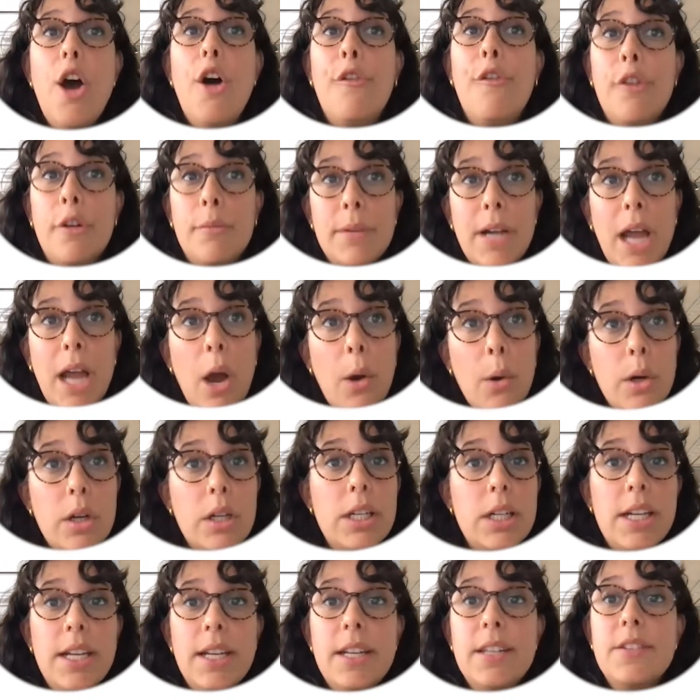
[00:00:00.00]
From now
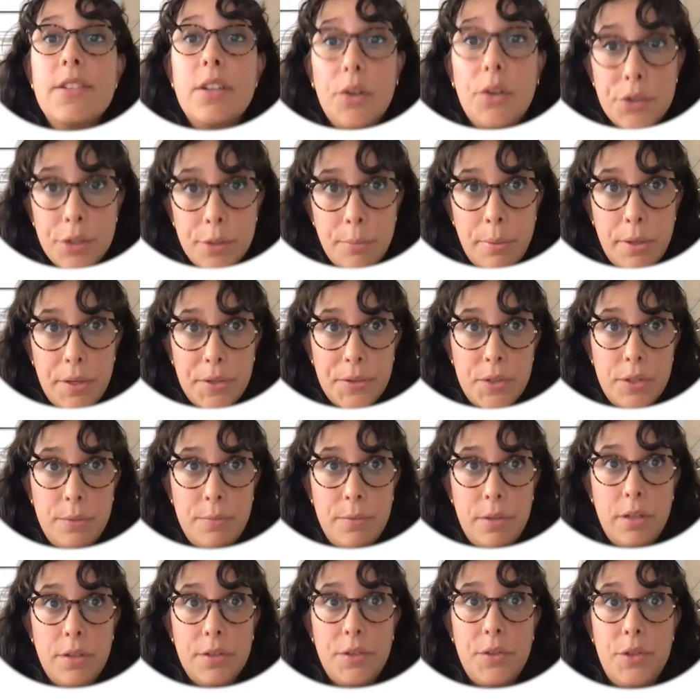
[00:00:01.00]
on, it is also
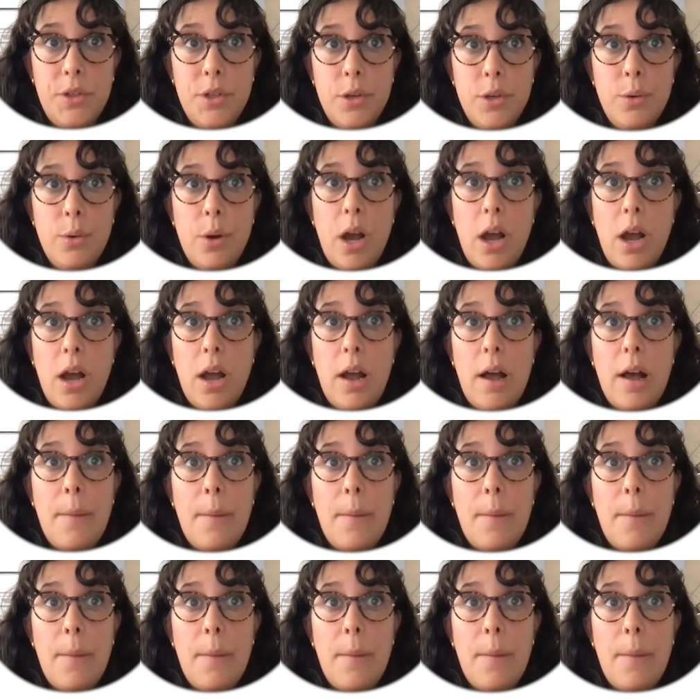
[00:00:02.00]
possible to